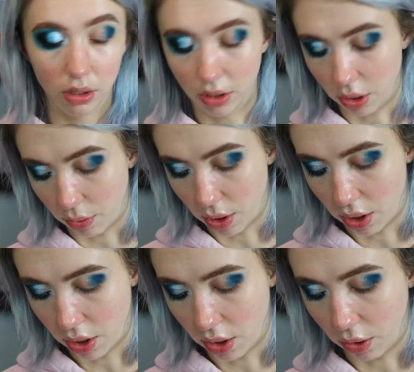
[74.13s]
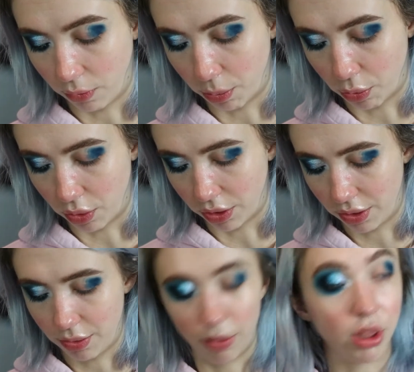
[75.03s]
go overboard
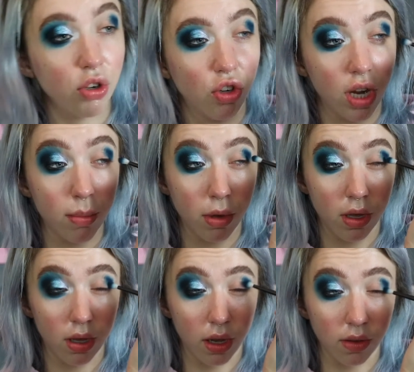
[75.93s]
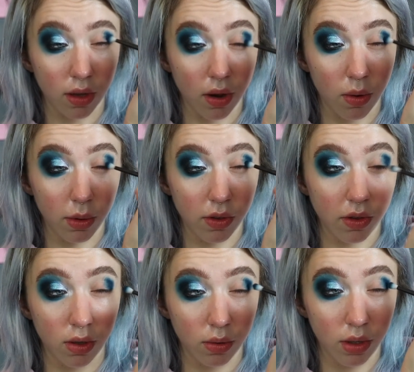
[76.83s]
with the shape, as I always
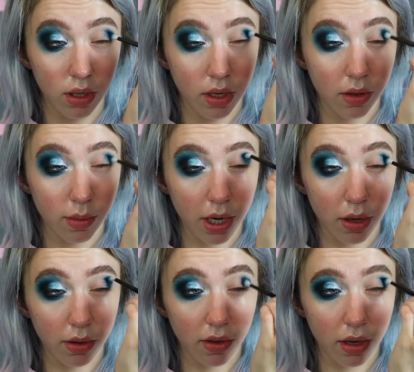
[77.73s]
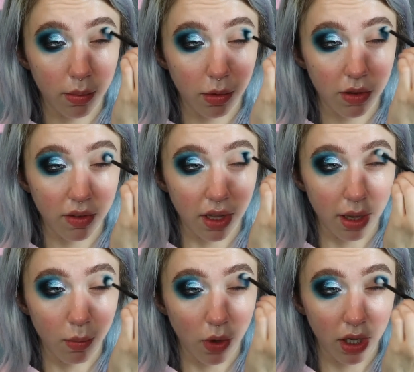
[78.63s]
do. That's why I always end up with the
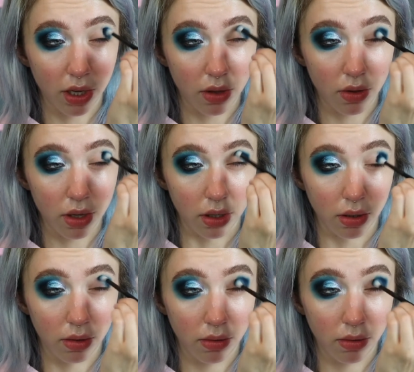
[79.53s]
same winged out look.